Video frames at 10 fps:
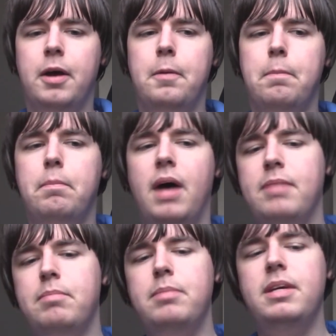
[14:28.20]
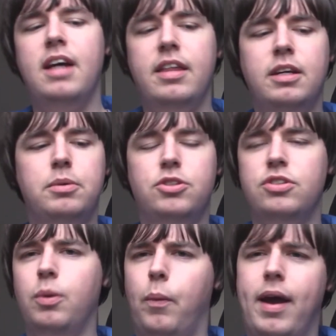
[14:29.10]
And maybe I think it was
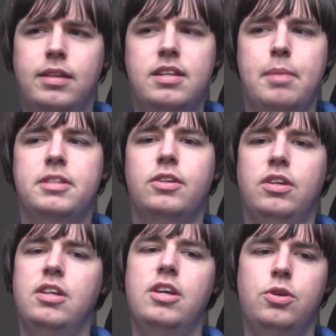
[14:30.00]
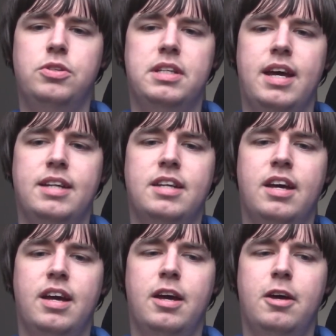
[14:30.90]
just the way this episode used it.
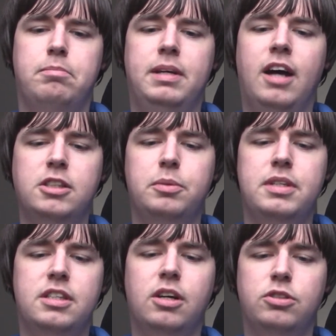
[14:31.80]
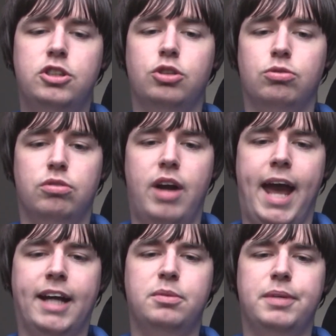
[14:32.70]
Because it was so
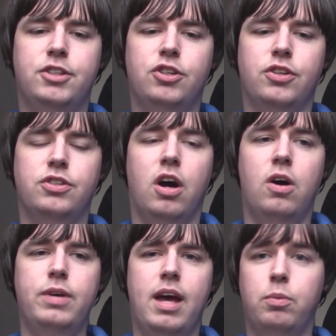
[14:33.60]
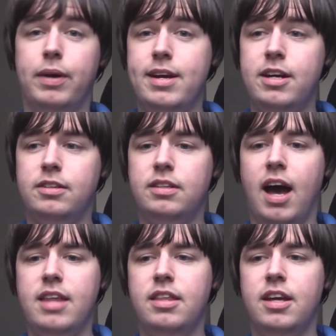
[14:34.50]
direct with just, oh yeah, we're here,
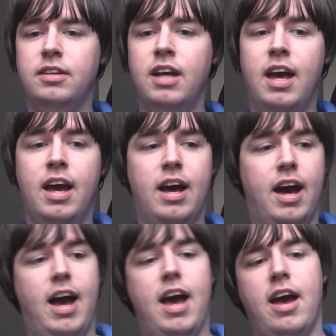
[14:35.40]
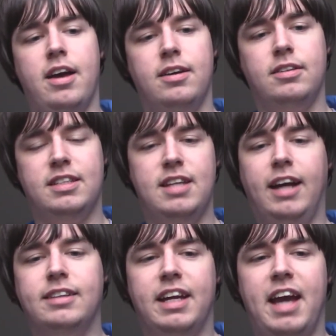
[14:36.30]
Tython. Uh, the
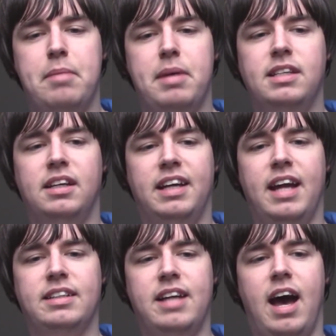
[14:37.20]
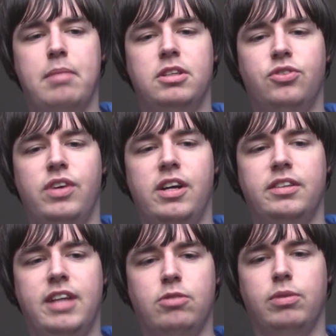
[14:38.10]
second they get basically get into
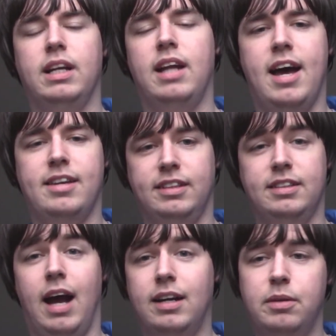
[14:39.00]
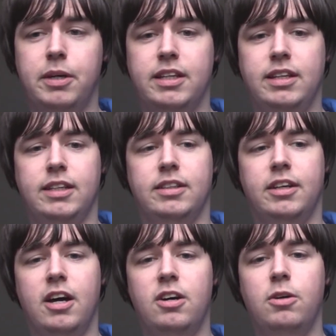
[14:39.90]
atmosphere, they realize exactly where they need to
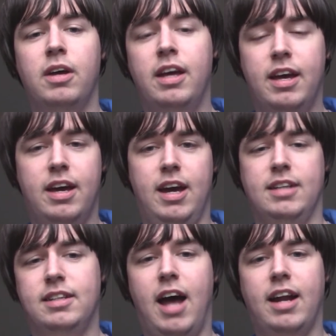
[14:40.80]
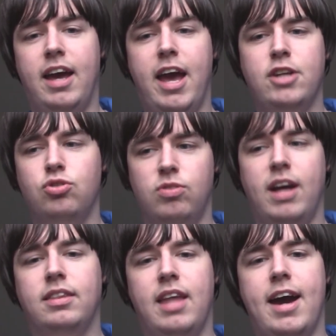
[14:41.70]
go. It's that hinge
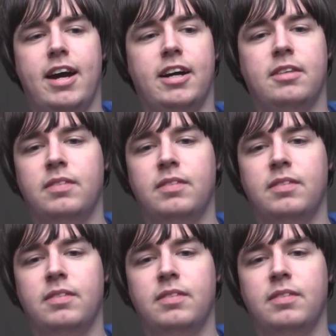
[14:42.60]
right there,